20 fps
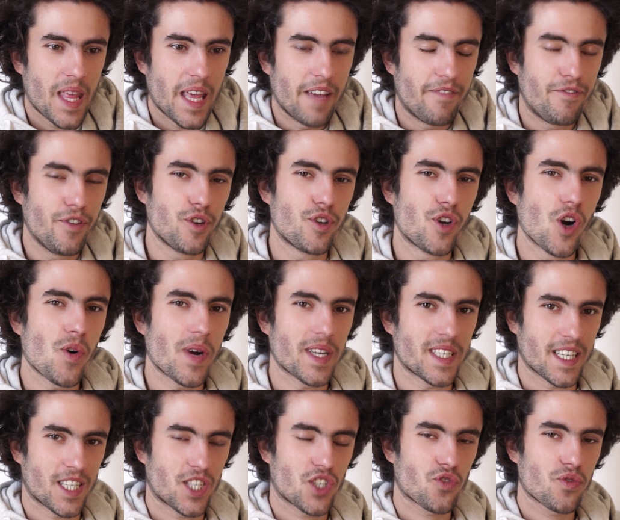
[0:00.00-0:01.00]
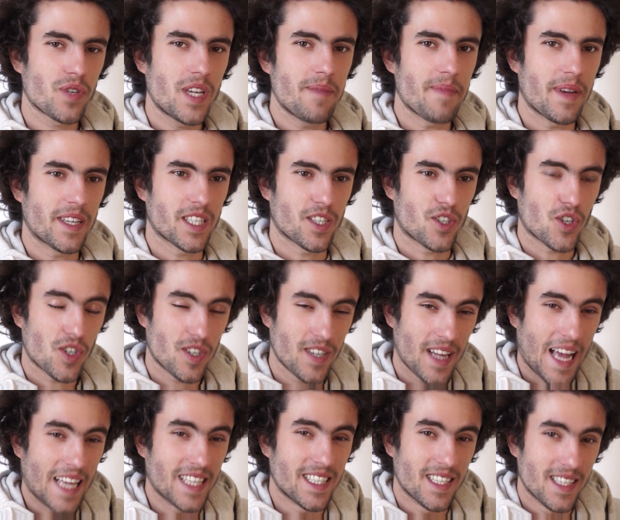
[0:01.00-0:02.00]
If you go as extreme as